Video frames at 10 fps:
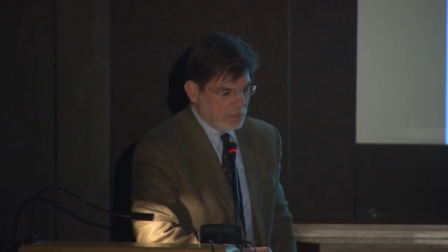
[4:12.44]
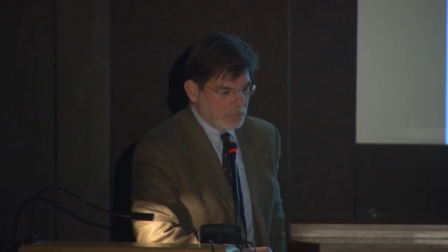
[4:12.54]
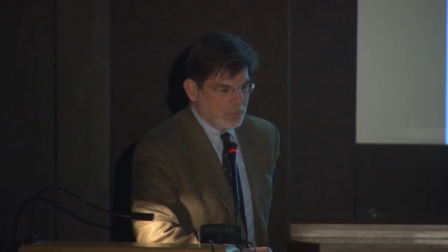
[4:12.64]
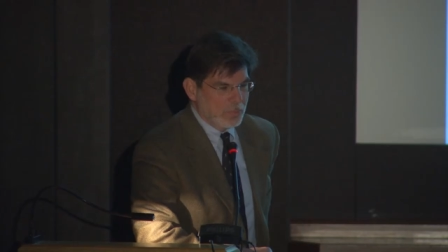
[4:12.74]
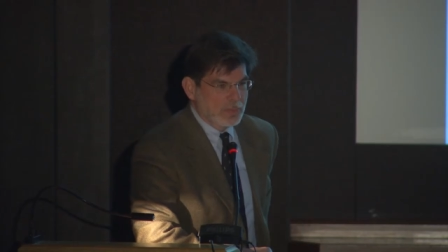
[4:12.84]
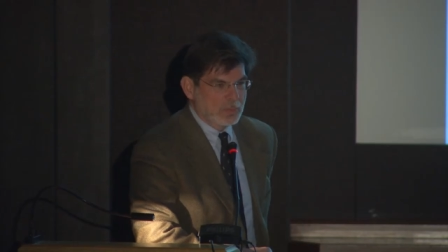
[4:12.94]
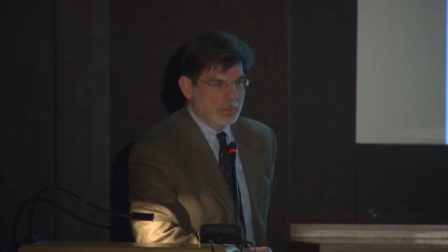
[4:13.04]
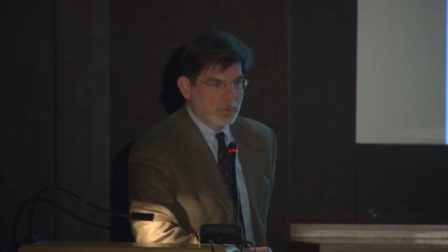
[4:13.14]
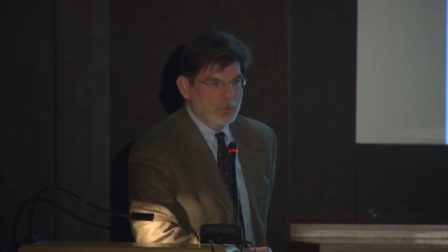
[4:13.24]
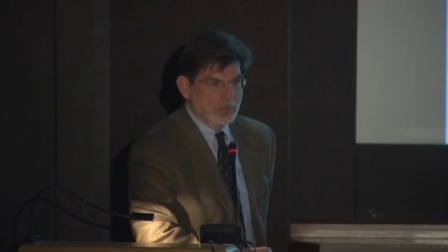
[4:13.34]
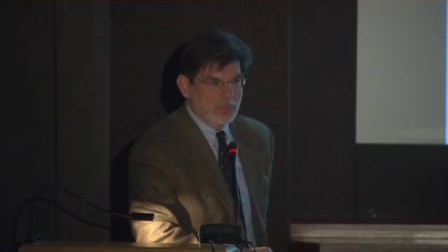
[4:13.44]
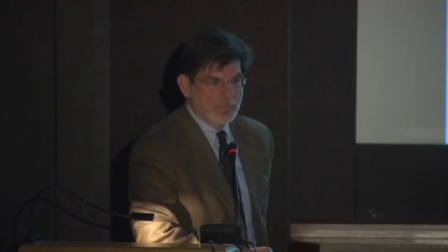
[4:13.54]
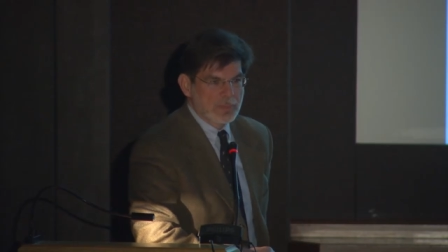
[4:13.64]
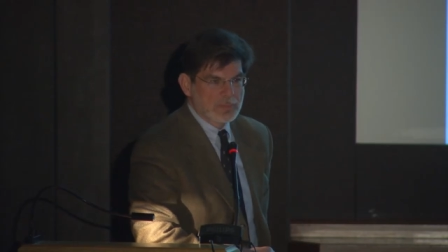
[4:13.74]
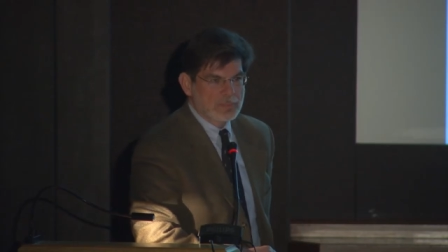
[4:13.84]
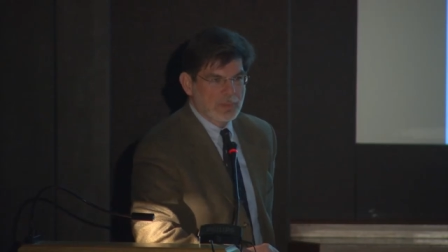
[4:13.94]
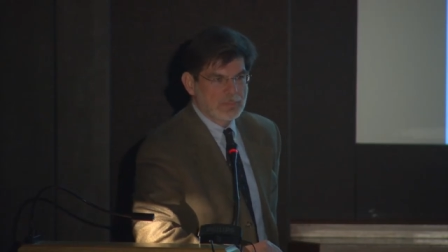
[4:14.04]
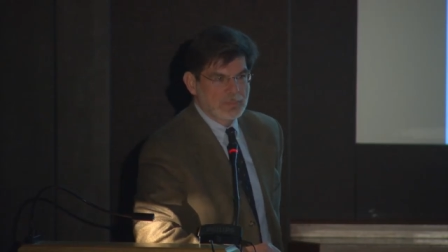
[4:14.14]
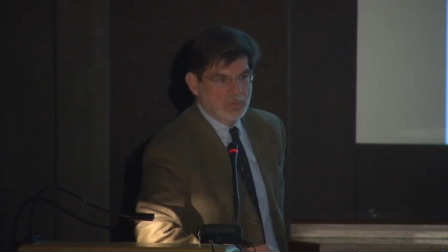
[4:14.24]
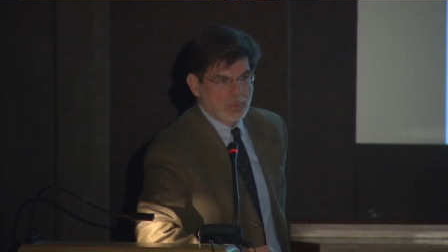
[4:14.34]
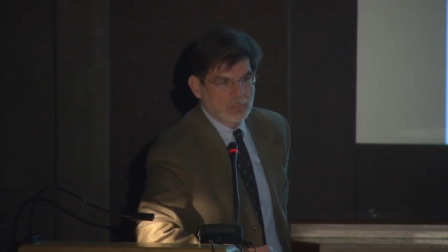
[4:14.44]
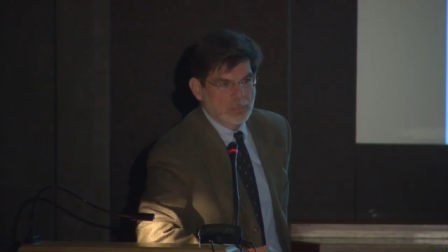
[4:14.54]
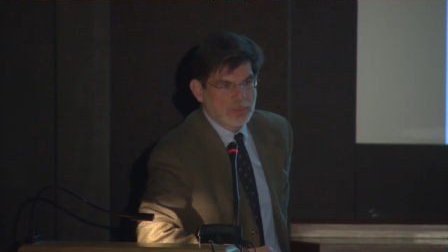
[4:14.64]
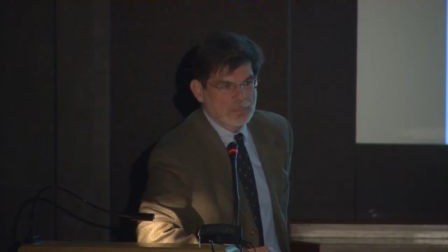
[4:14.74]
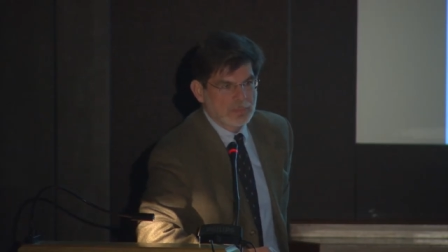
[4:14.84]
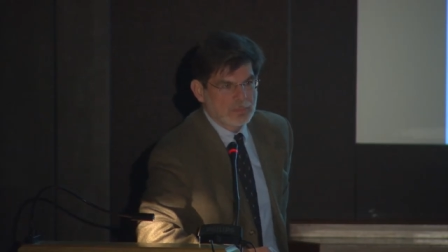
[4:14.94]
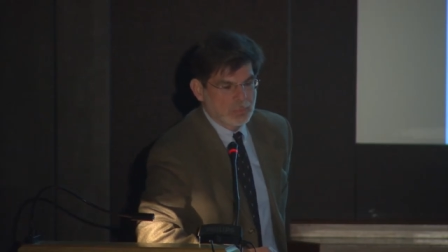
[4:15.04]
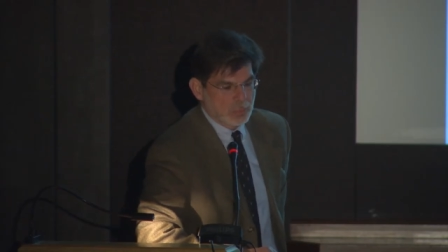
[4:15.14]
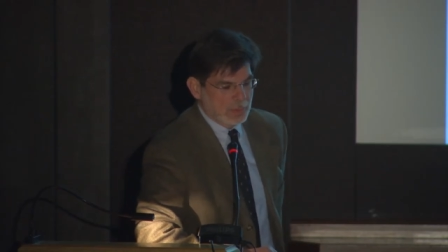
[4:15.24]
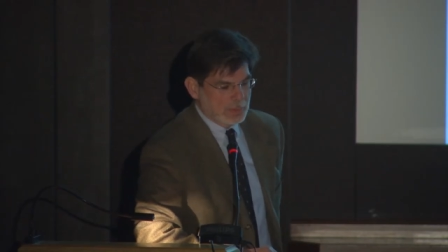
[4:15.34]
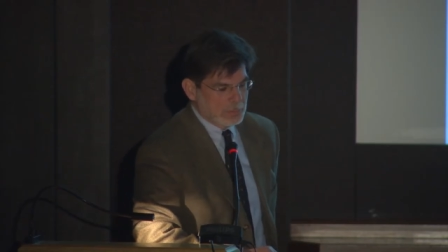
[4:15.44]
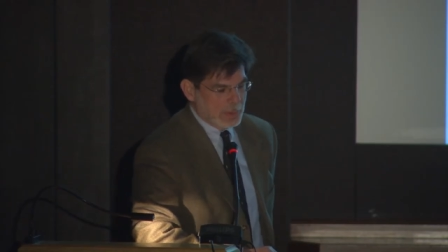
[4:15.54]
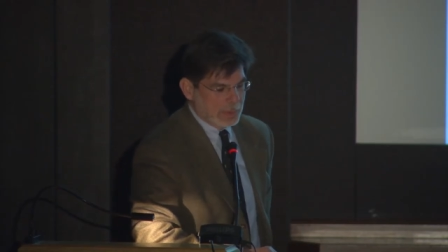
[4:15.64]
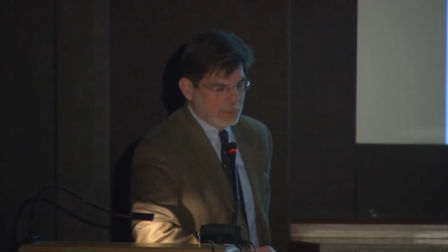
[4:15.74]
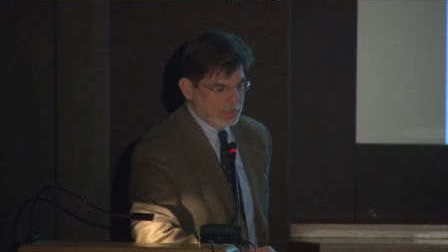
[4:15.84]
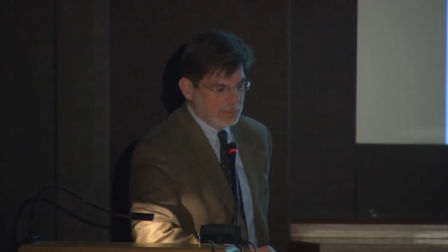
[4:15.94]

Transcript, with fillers: So the explosion of these service robots is fueled by